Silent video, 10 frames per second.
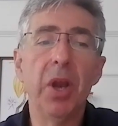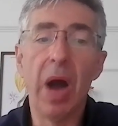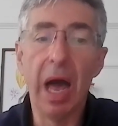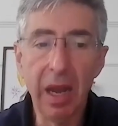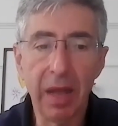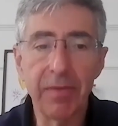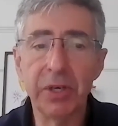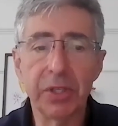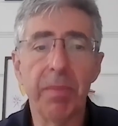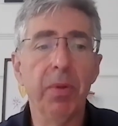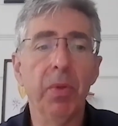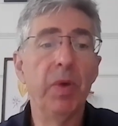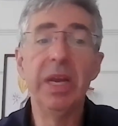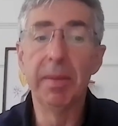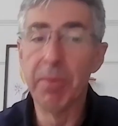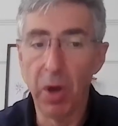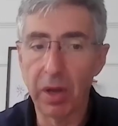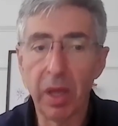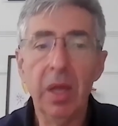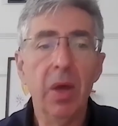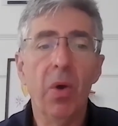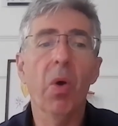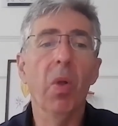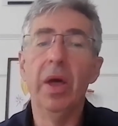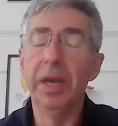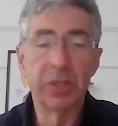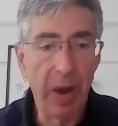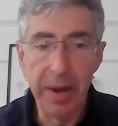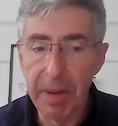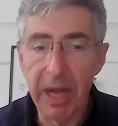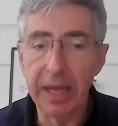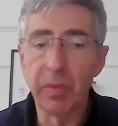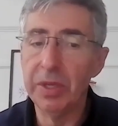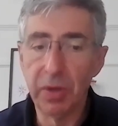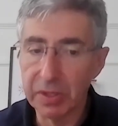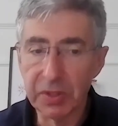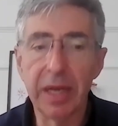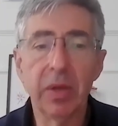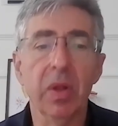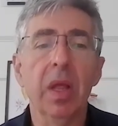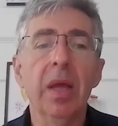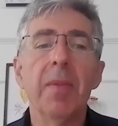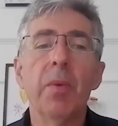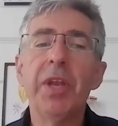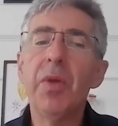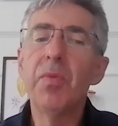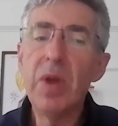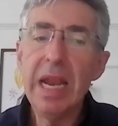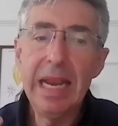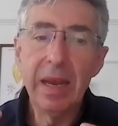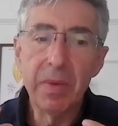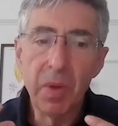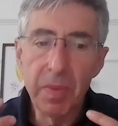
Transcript: unlike, for example, reading a book or learning to ride a bike when you can cycle, we don't really,